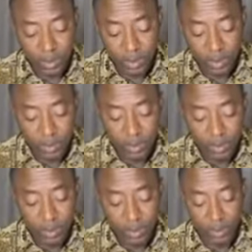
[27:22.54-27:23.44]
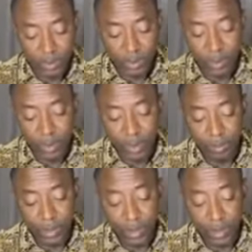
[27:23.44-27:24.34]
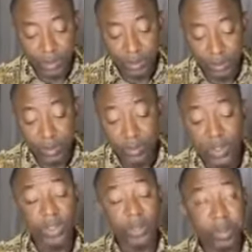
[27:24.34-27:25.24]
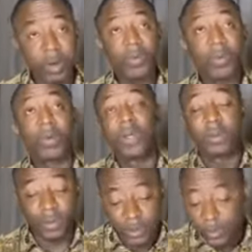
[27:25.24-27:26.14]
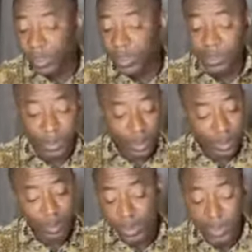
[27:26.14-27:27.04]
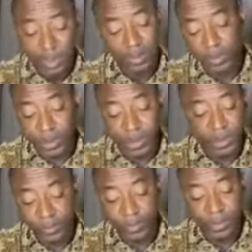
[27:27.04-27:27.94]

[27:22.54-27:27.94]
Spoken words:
So we will be doing this more frequently because we need to constantly be raising